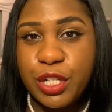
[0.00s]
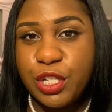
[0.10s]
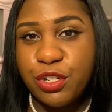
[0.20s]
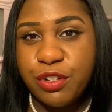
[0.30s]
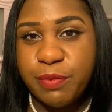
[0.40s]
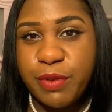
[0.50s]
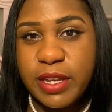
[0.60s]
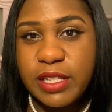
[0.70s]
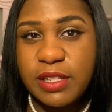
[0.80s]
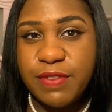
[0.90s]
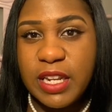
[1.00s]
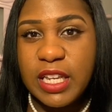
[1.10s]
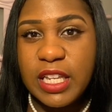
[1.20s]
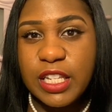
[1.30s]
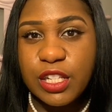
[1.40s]
sure
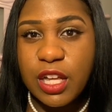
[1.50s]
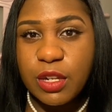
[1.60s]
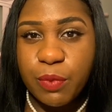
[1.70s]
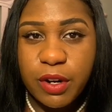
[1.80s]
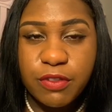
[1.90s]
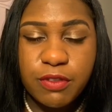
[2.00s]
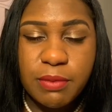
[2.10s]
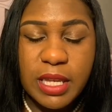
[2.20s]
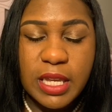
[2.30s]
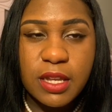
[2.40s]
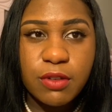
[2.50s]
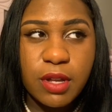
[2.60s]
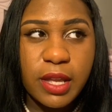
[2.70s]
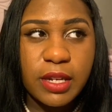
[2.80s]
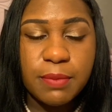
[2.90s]
breastfeeding is gonna work for me
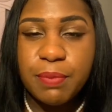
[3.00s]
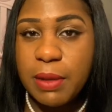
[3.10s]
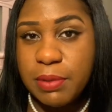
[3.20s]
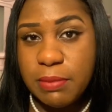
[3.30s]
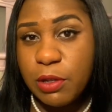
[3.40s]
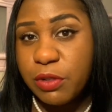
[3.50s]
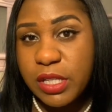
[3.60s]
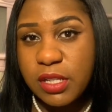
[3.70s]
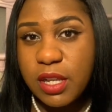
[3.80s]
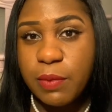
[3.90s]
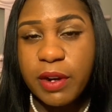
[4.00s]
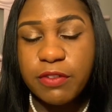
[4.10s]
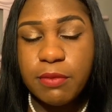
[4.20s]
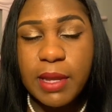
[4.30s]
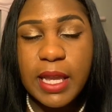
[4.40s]
and pumping milk is gonna work
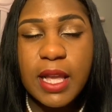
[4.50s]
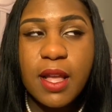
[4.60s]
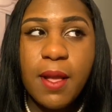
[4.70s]
for me.